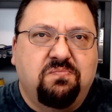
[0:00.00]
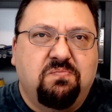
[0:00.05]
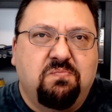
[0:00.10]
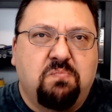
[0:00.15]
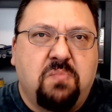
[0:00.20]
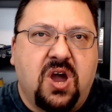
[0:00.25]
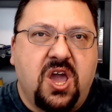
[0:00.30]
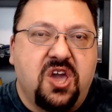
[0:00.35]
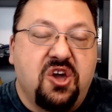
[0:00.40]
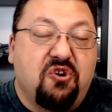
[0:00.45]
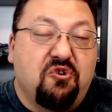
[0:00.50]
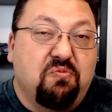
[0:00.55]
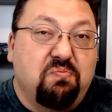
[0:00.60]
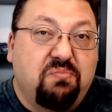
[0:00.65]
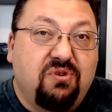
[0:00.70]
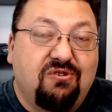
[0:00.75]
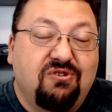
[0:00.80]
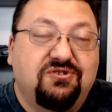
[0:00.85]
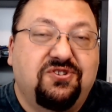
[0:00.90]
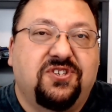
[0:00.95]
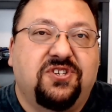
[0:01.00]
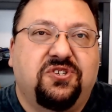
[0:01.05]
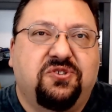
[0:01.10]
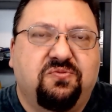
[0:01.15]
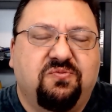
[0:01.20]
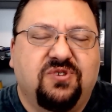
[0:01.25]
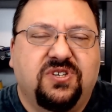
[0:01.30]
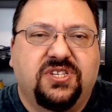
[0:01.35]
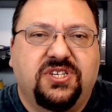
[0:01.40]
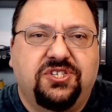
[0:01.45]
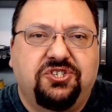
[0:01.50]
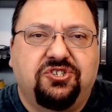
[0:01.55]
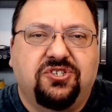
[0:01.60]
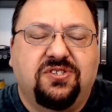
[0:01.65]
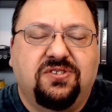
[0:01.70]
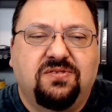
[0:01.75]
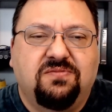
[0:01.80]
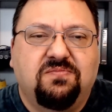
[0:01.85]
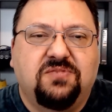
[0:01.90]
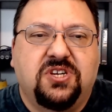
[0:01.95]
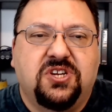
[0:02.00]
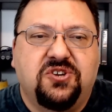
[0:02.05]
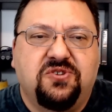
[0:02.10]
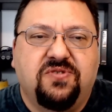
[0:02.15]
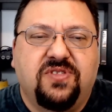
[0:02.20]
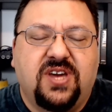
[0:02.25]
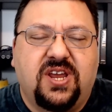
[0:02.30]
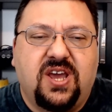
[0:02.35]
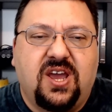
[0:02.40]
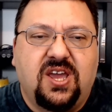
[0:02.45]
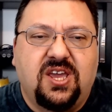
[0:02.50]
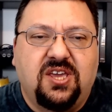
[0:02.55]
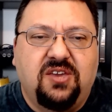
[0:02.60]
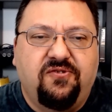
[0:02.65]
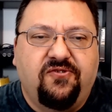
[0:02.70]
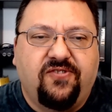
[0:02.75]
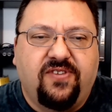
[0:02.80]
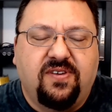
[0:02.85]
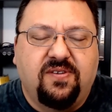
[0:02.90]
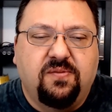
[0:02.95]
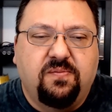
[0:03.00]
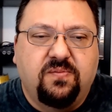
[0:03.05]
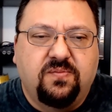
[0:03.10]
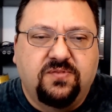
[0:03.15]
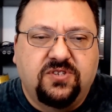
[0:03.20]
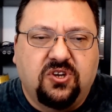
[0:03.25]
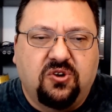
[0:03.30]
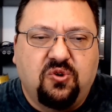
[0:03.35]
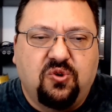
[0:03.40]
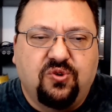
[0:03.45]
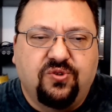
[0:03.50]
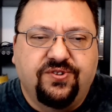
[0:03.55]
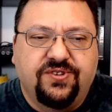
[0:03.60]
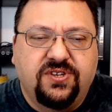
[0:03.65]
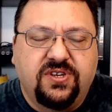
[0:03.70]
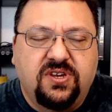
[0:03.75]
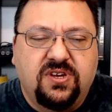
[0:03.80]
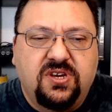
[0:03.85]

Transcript: my own personal religion, that I used to hold